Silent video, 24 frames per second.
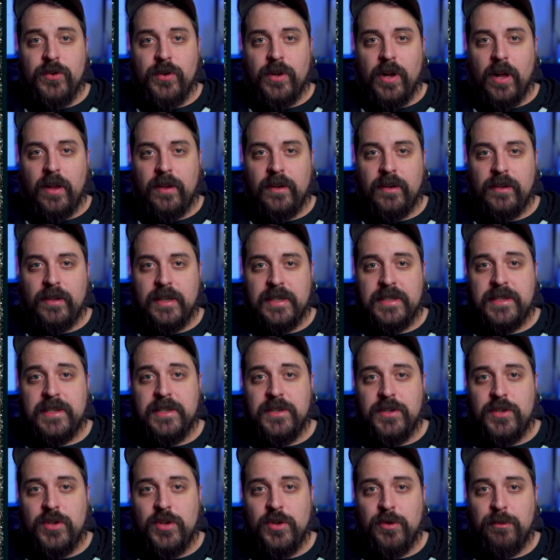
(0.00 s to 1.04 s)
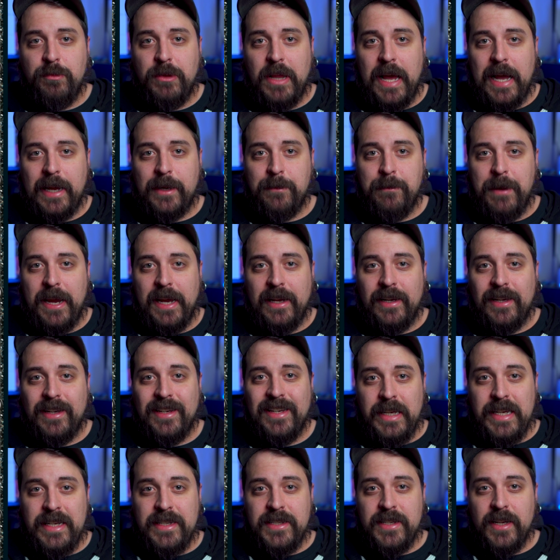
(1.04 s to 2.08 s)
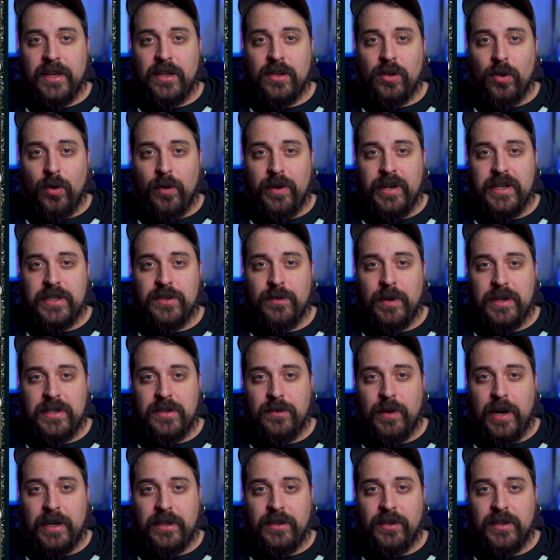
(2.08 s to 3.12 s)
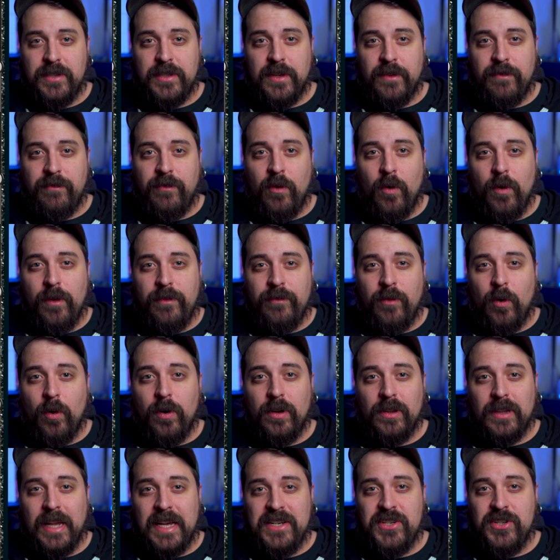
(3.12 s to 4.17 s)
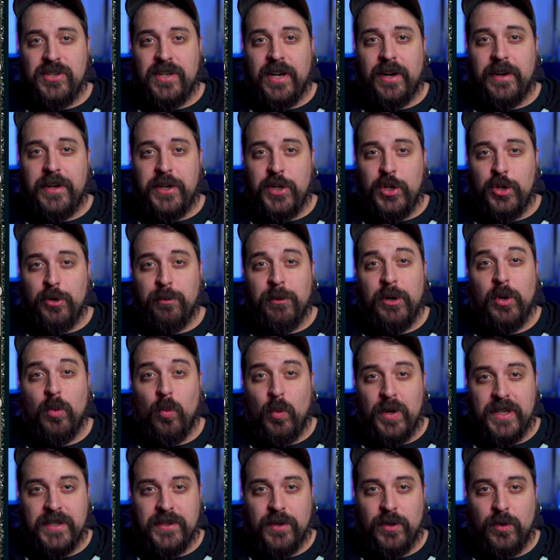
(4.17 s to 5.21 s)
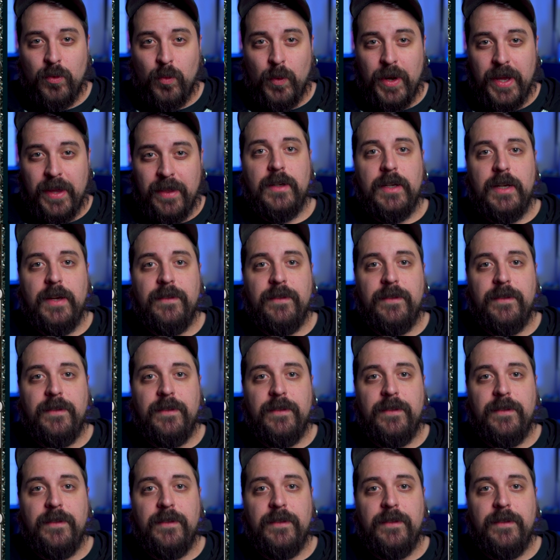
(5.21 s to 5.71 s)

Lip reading: colorless and 2 black mana, Giza Glorious Resurrector is a 4/4 legendary human wizard with,